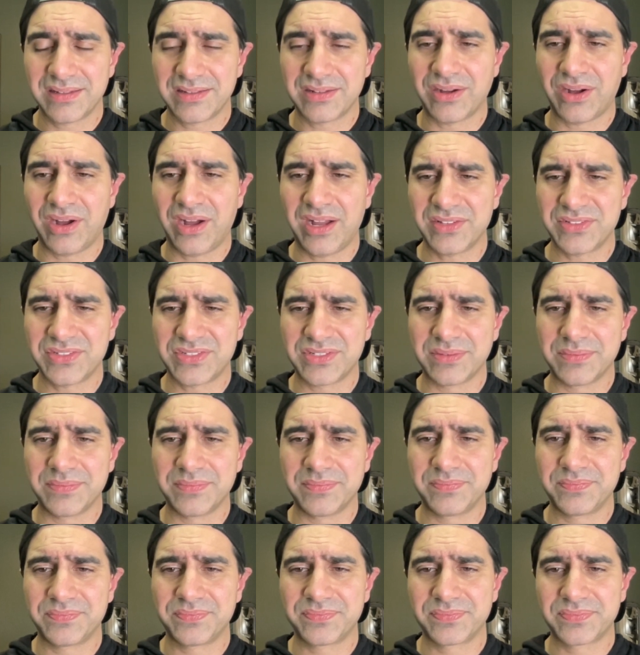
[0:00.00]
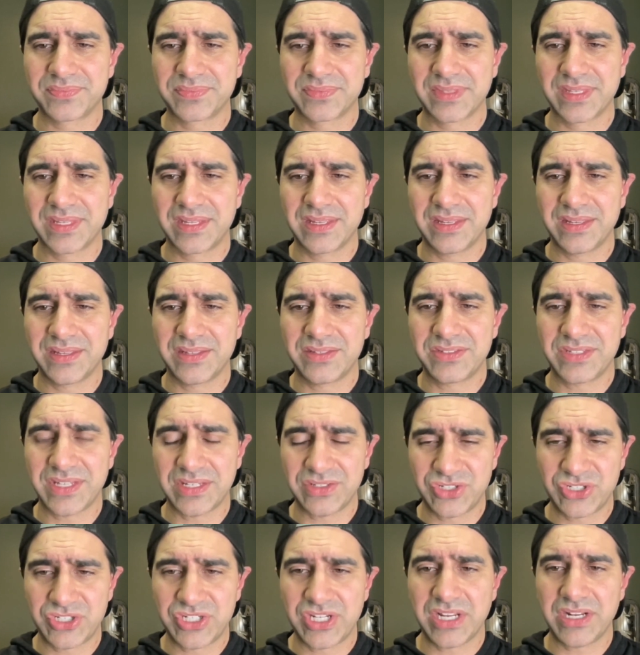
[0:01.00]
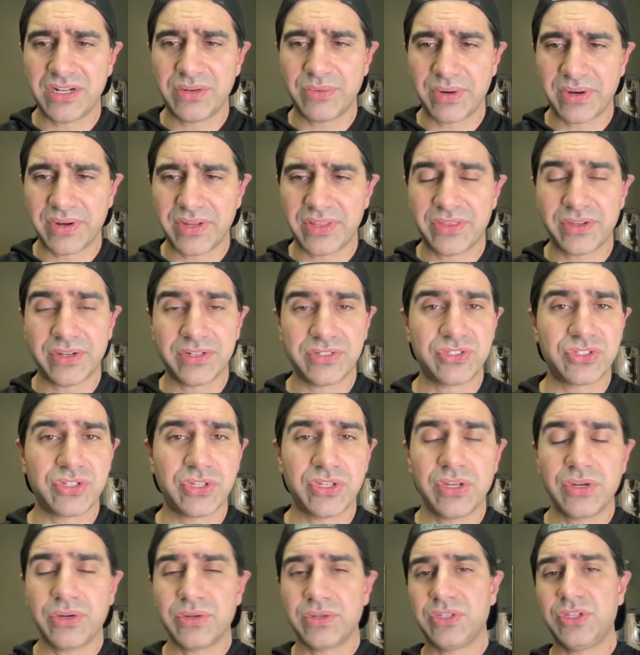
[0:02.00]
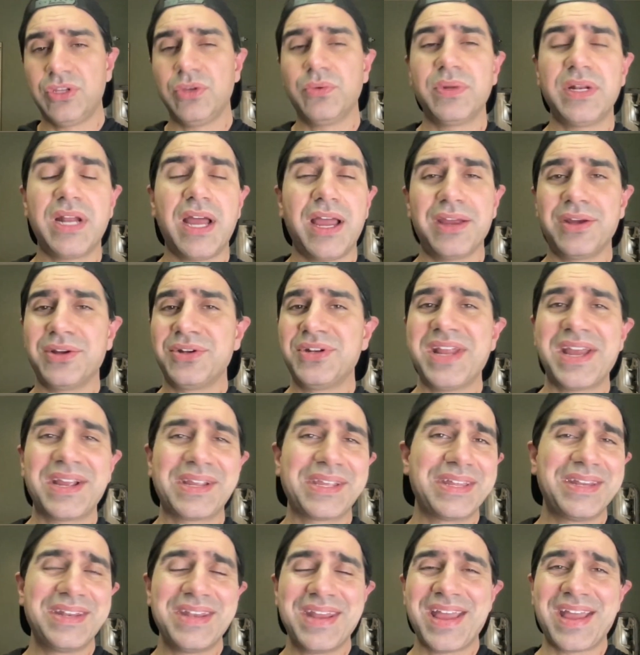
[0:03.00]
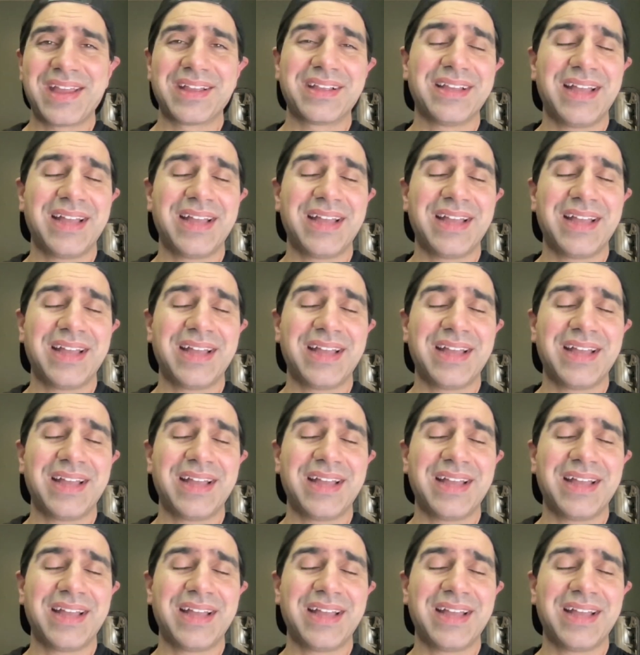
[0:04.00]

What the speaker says: Awesome. Since January 3rd. So you and I are neck and neck.